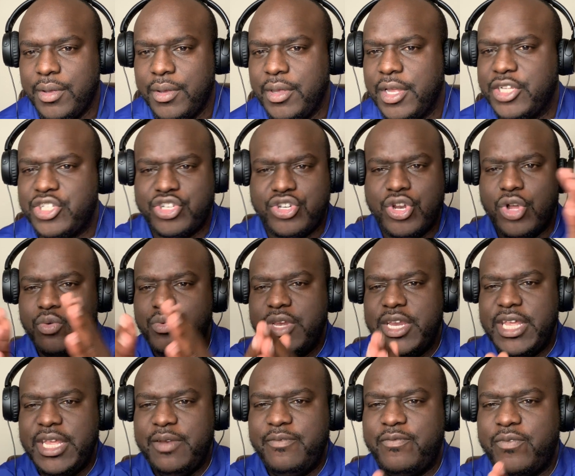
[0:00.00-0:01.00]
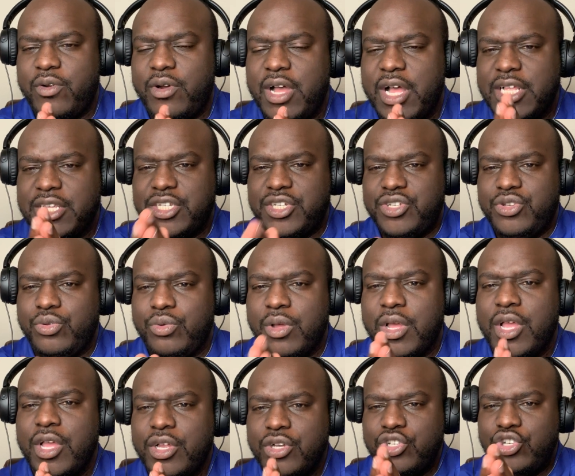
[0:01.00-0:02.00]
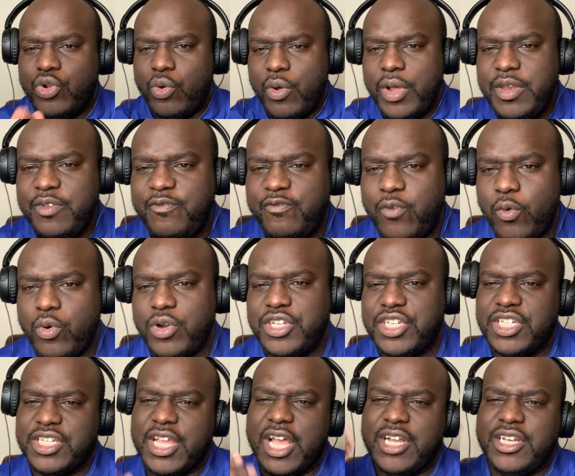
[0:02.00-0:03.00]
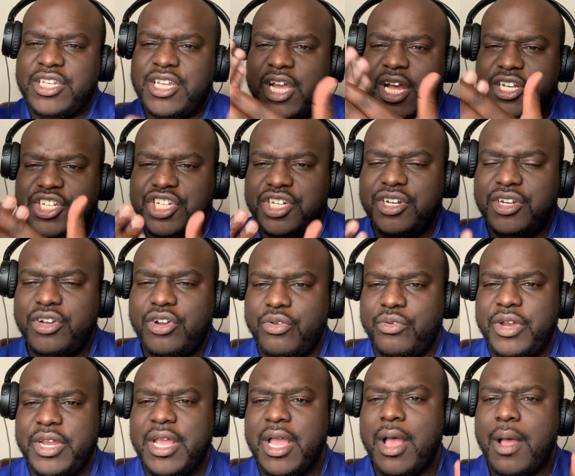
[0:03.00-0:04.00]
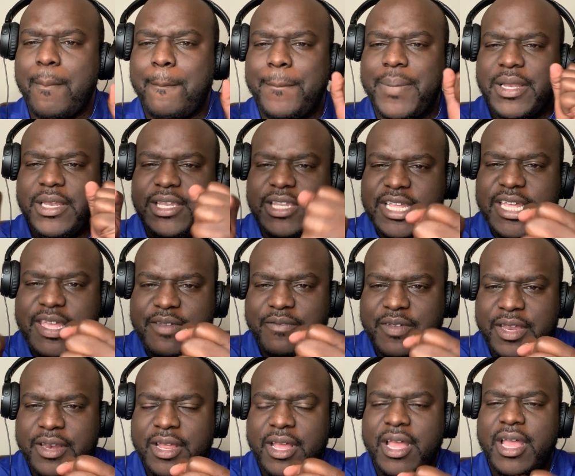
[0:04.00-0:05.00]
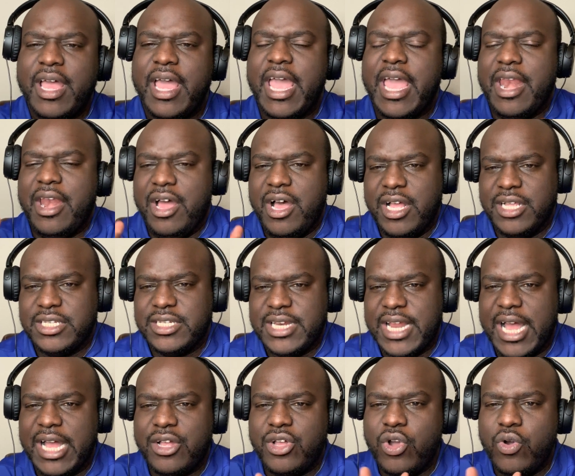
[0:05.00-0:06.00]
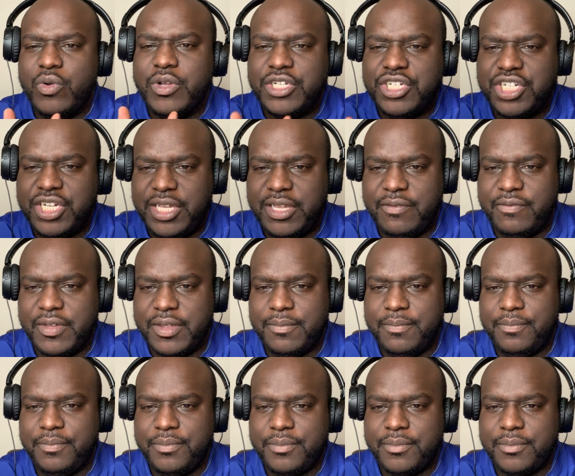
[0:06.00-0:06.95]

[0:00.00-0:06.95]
It's no need for us to join forces, touch and agree, believe it, and us not go achieve it.